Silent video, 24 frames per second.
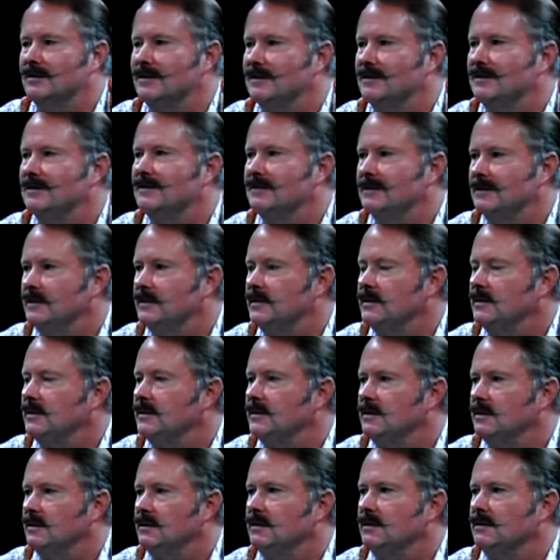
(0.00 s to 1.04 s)
Well, I think we'll have
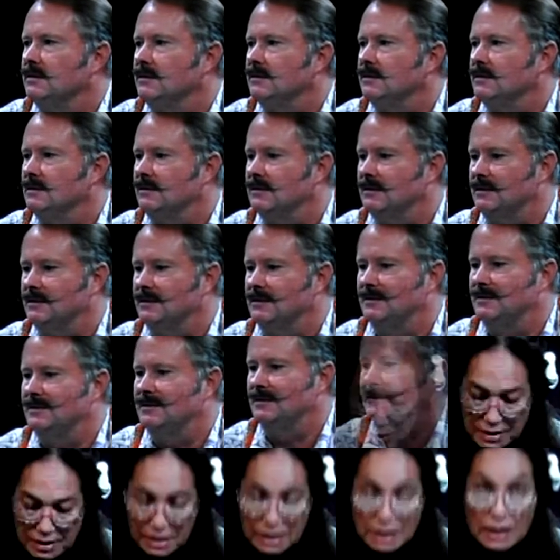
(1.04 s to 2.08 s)
to follow it in coming
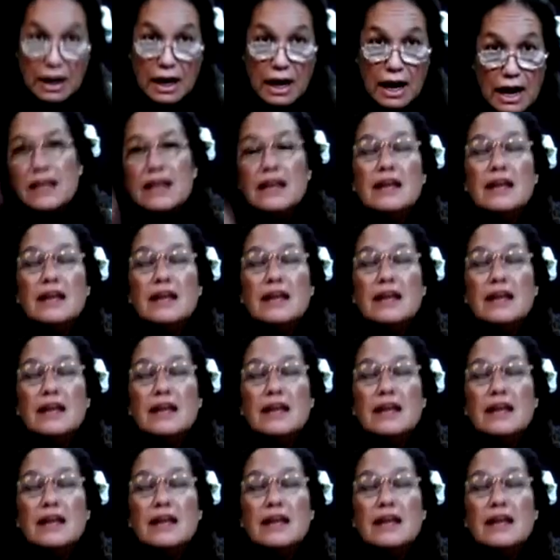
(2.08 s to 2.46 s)
months.